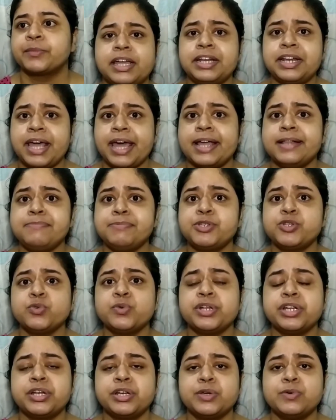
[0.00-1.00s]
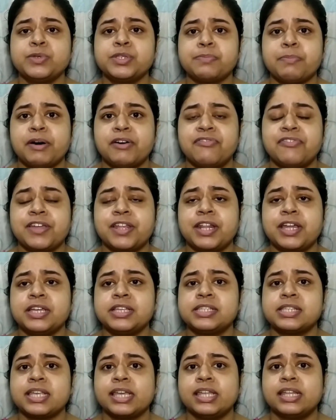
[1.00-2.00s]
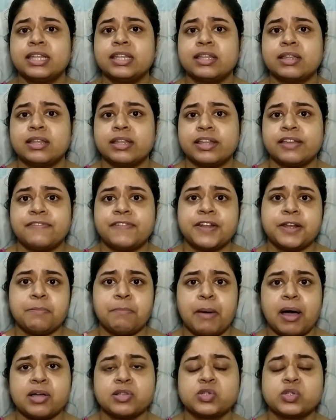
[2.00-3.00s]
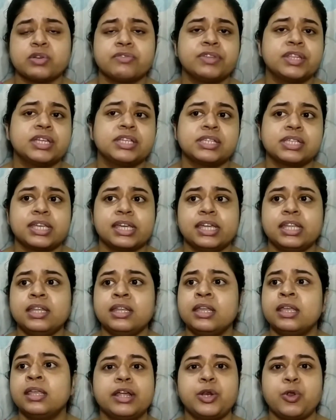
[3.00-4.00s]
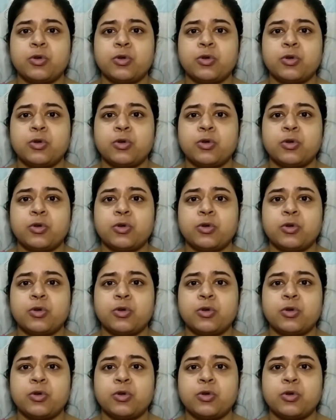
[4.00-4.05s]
It helps to reduce puffiness in different parts of the skin.